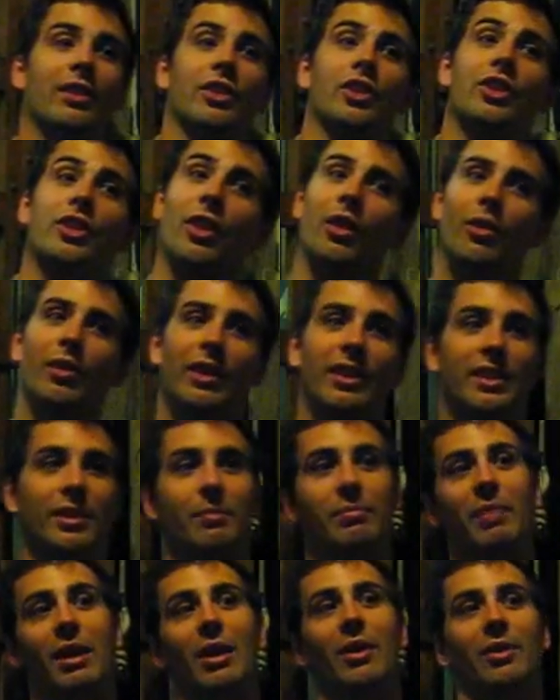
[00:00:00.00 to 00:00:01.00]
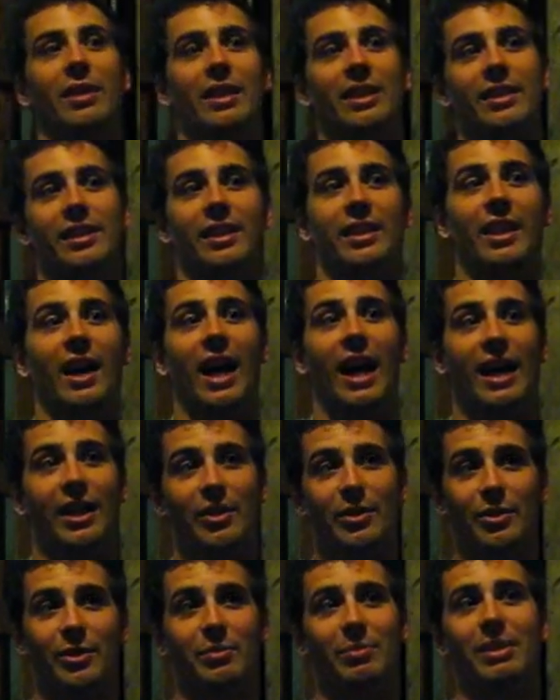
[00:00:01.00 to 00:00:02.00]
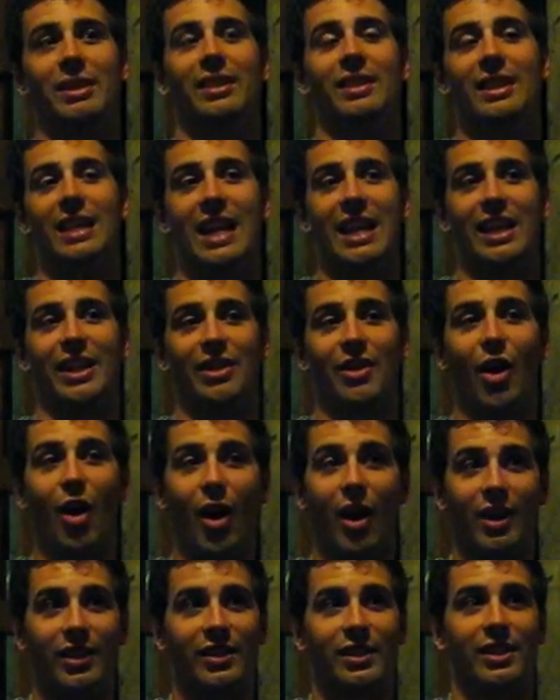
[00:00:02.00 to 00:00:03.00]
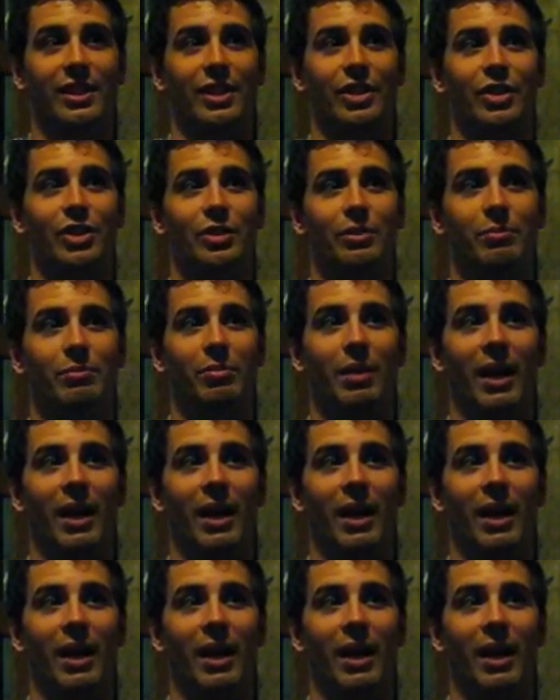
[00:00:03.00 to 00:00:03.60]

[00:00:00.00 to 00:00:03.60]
the show is about is a guy who's been taken hostage